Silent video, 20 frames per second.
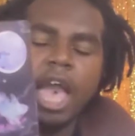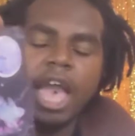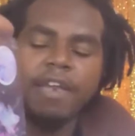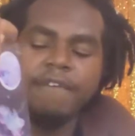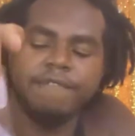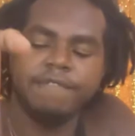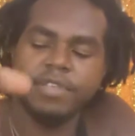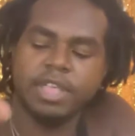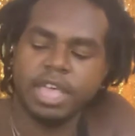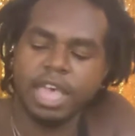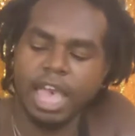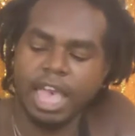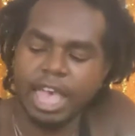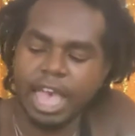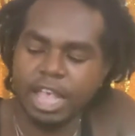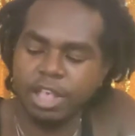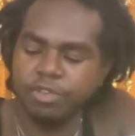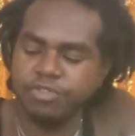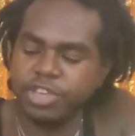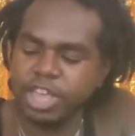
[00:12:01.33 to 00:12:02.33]
I
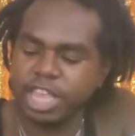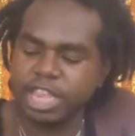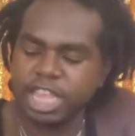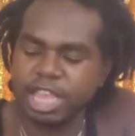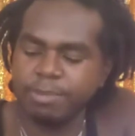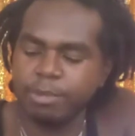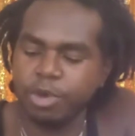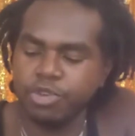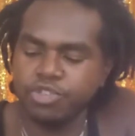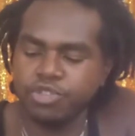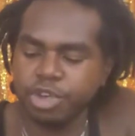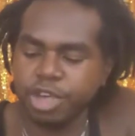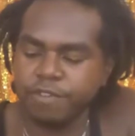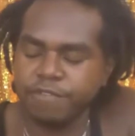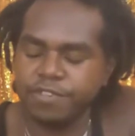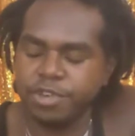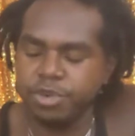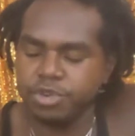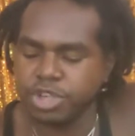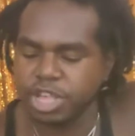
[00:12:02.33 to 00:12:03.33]
don't think it's emotional
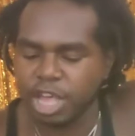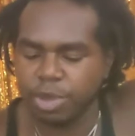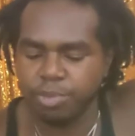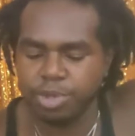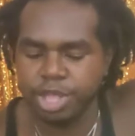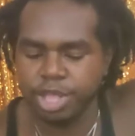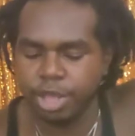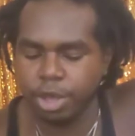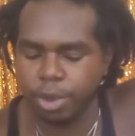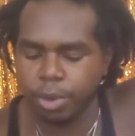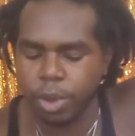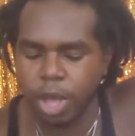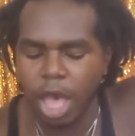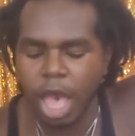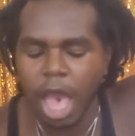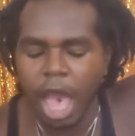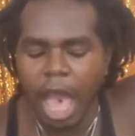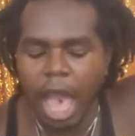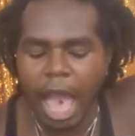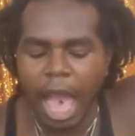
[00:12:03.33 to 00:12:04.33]
confusion. I really don't.
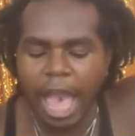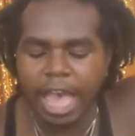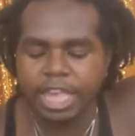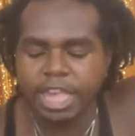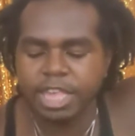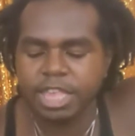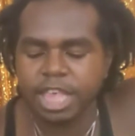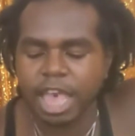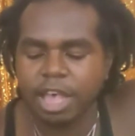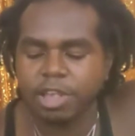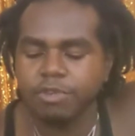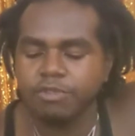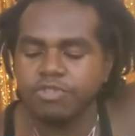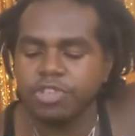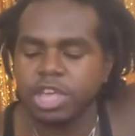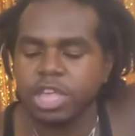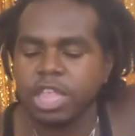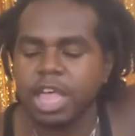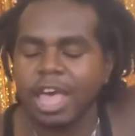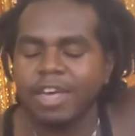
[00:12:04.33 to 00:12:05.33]
I don't
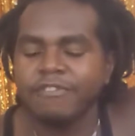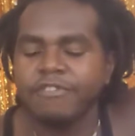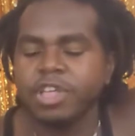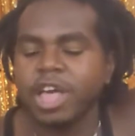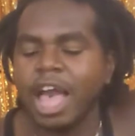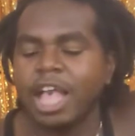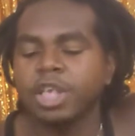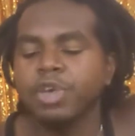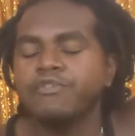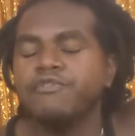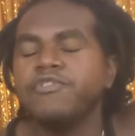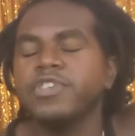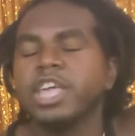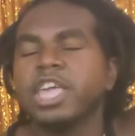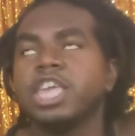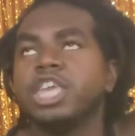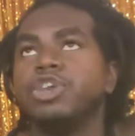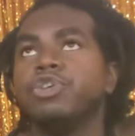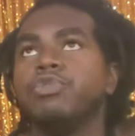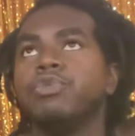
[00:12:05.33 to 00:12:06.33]

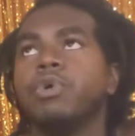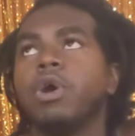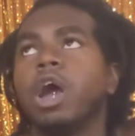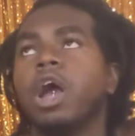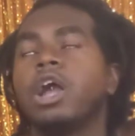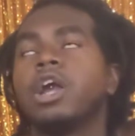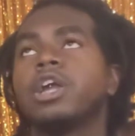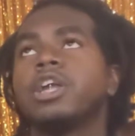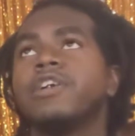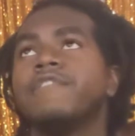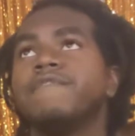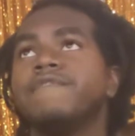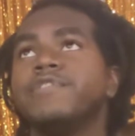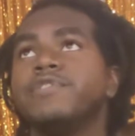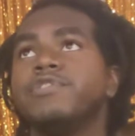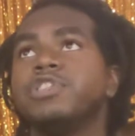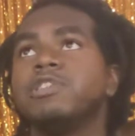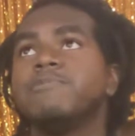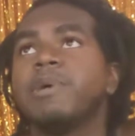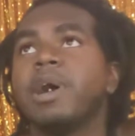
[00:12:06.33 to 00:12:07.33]
feel like you are
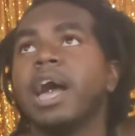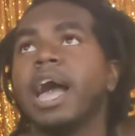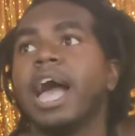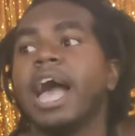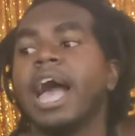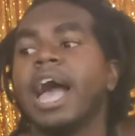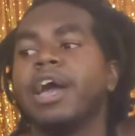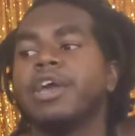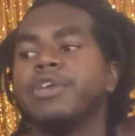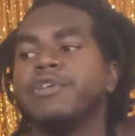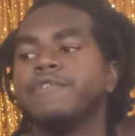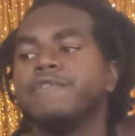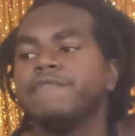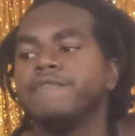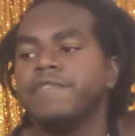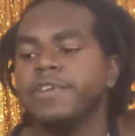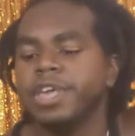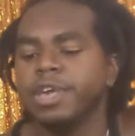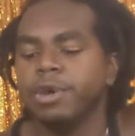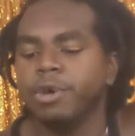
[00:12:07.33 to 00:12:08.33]
confused about how you
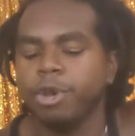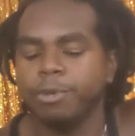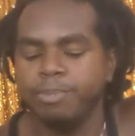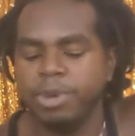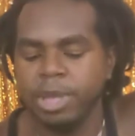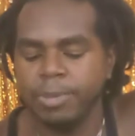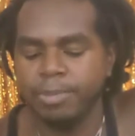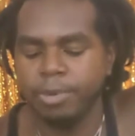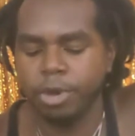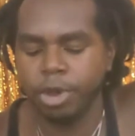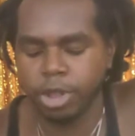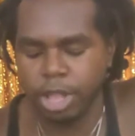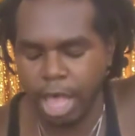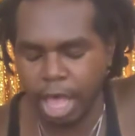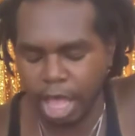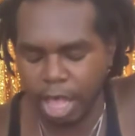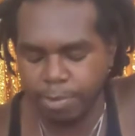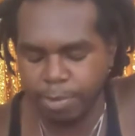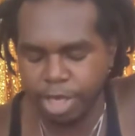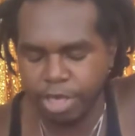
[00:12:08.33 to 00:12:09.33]
feel, or people are
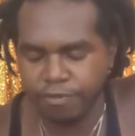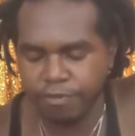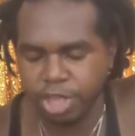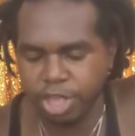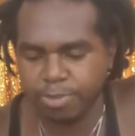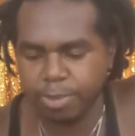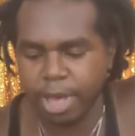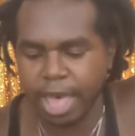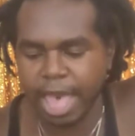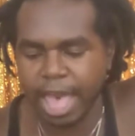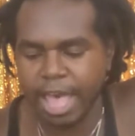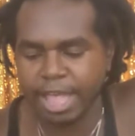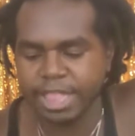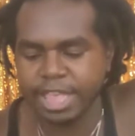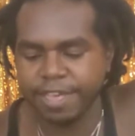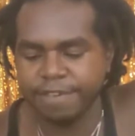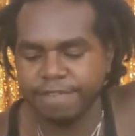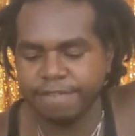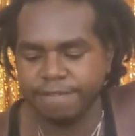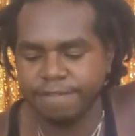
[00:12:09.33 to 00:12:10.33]
not going to be confused about how
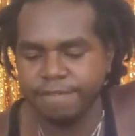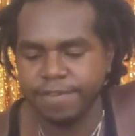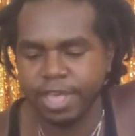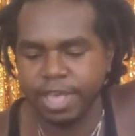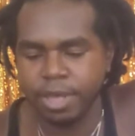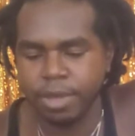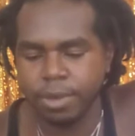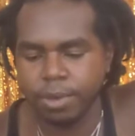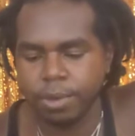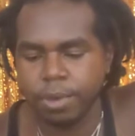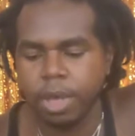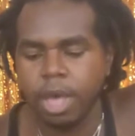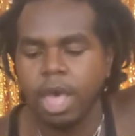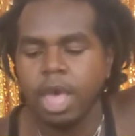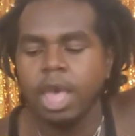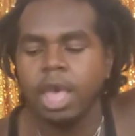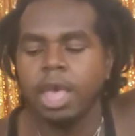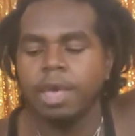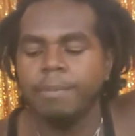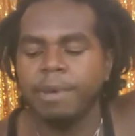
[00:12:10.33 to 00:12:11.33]
they feel.
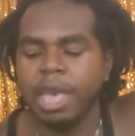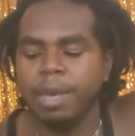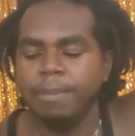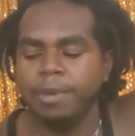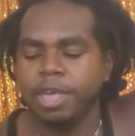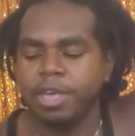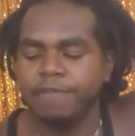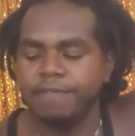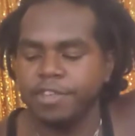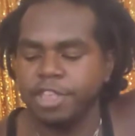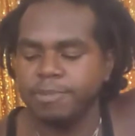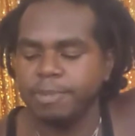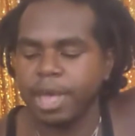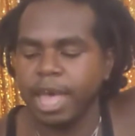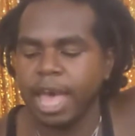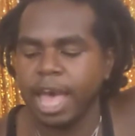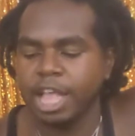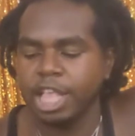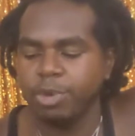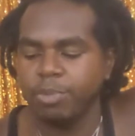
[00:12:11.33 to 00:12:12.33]
Maybe confused
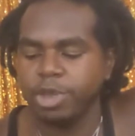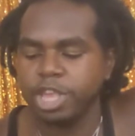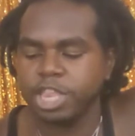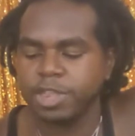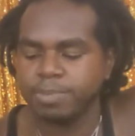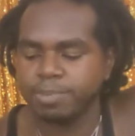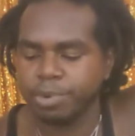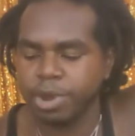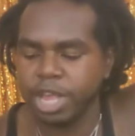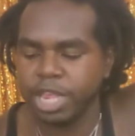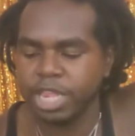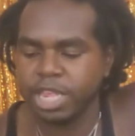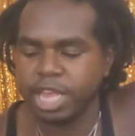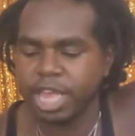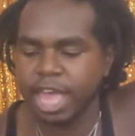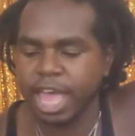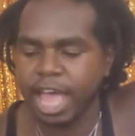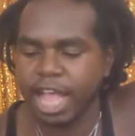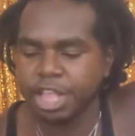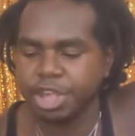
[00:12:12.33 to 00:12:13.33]
about how to express
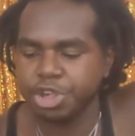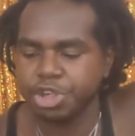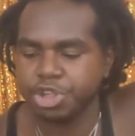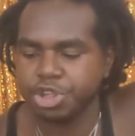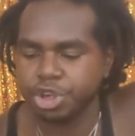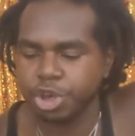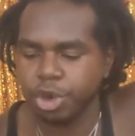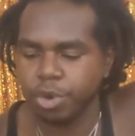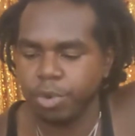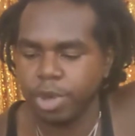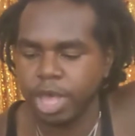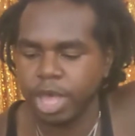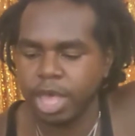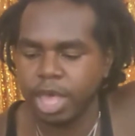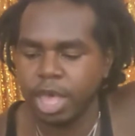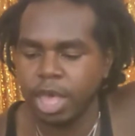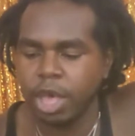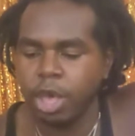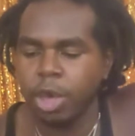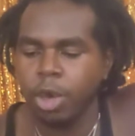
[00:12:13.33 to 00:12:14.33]
it, how to show
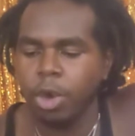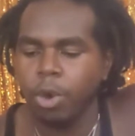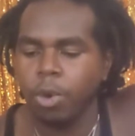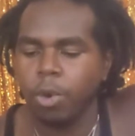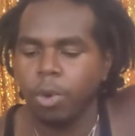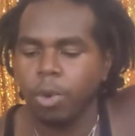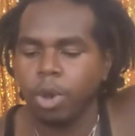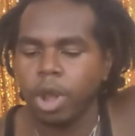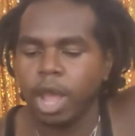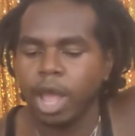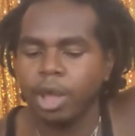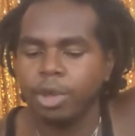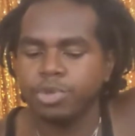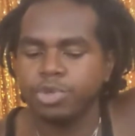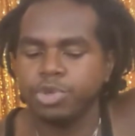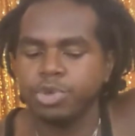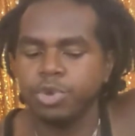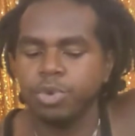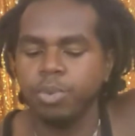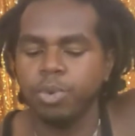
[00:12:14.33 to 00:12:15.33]
it, or how
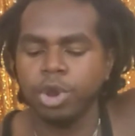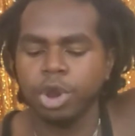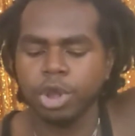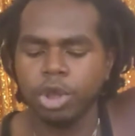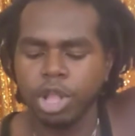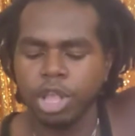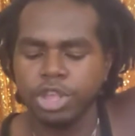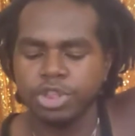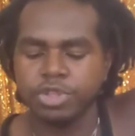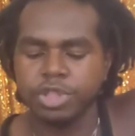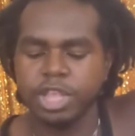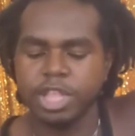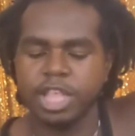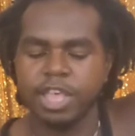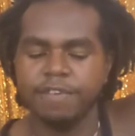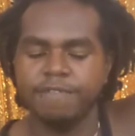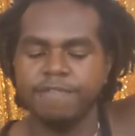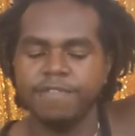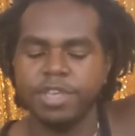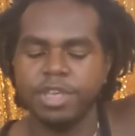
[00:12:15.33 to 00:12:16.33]
to work on it so that
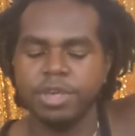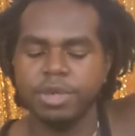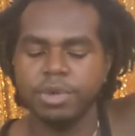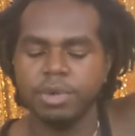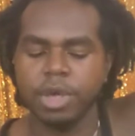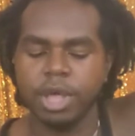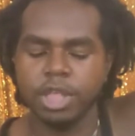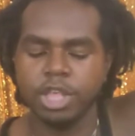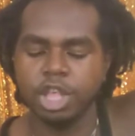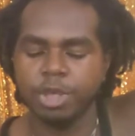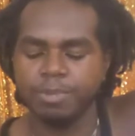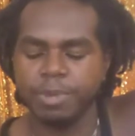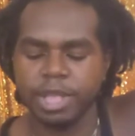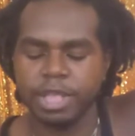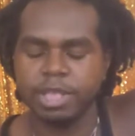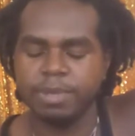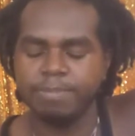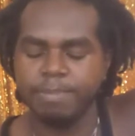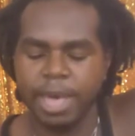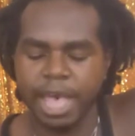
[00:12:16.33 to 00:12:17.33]
they feel a little
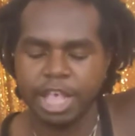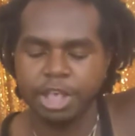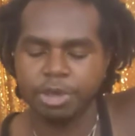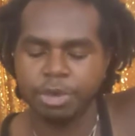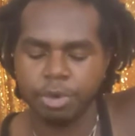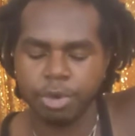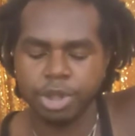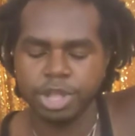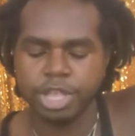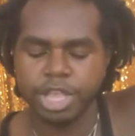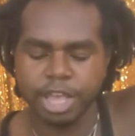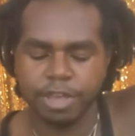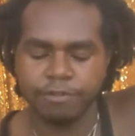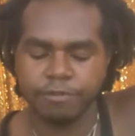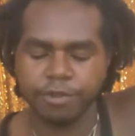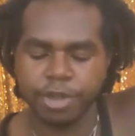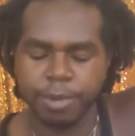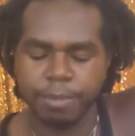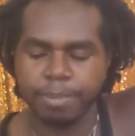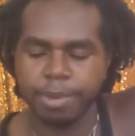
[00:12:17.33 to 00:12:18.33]
bit better or
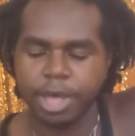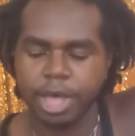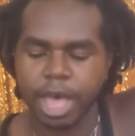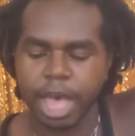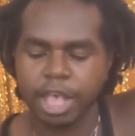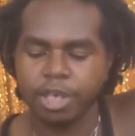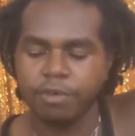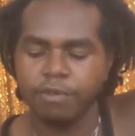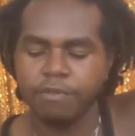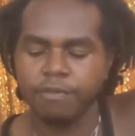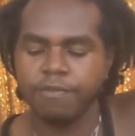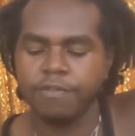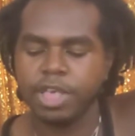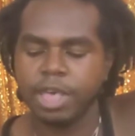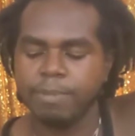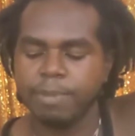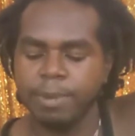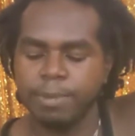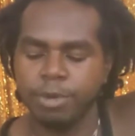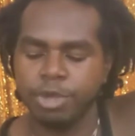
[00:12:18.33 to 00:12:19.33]
different. But I don't
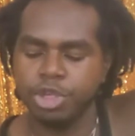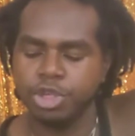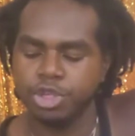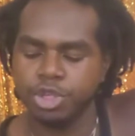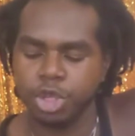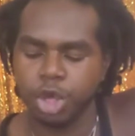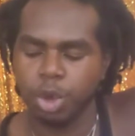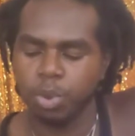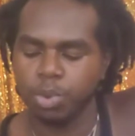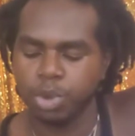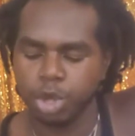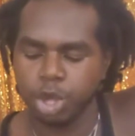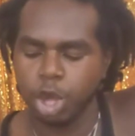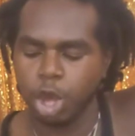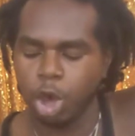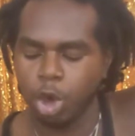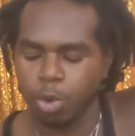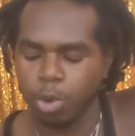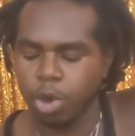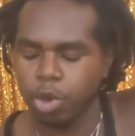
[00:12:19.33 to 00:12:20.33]
feel like people just don't
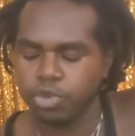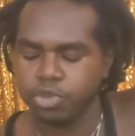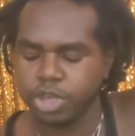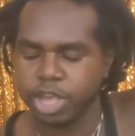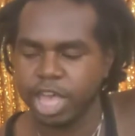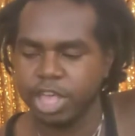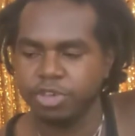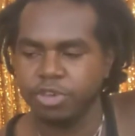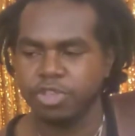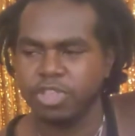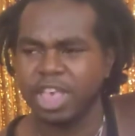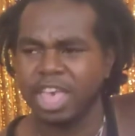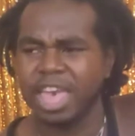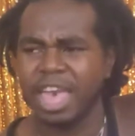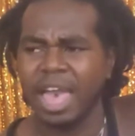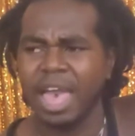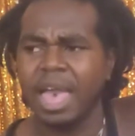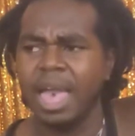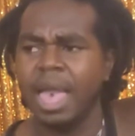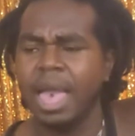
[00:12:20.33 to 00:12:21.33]
know altogether. It's
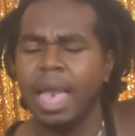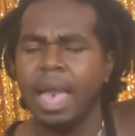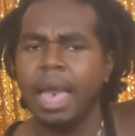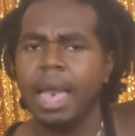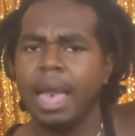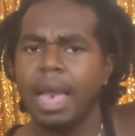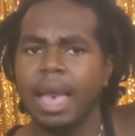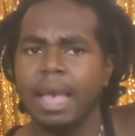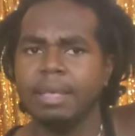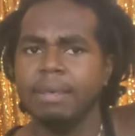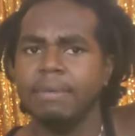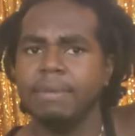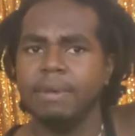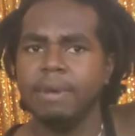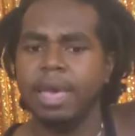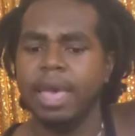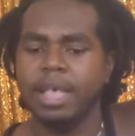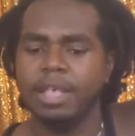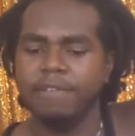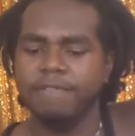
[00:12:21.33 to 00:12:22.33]
like, I don't
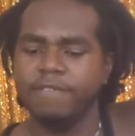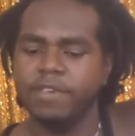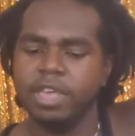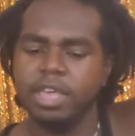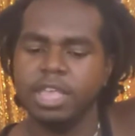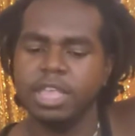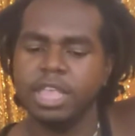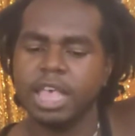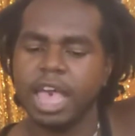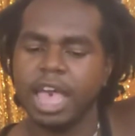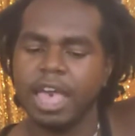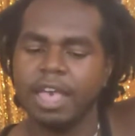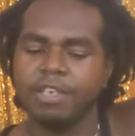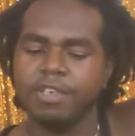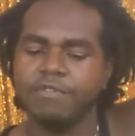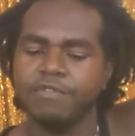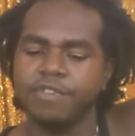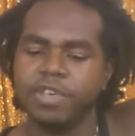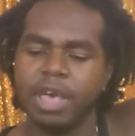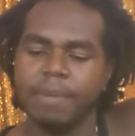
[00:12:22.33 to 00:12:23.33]
know how to feel.
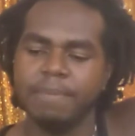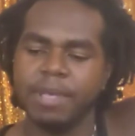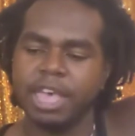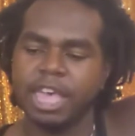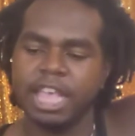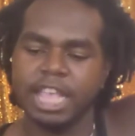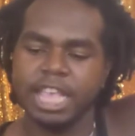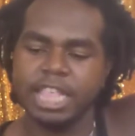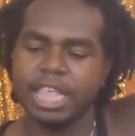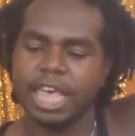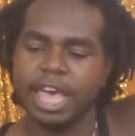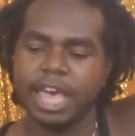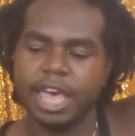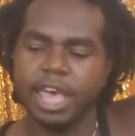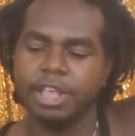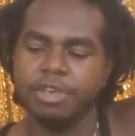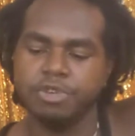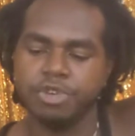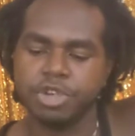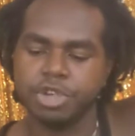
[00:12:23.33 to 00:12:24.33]
I'm not getting that
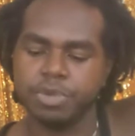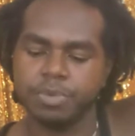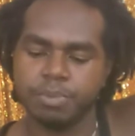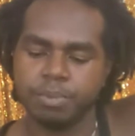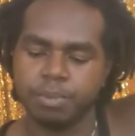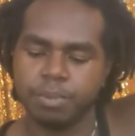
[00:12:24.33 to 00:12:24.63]
energy.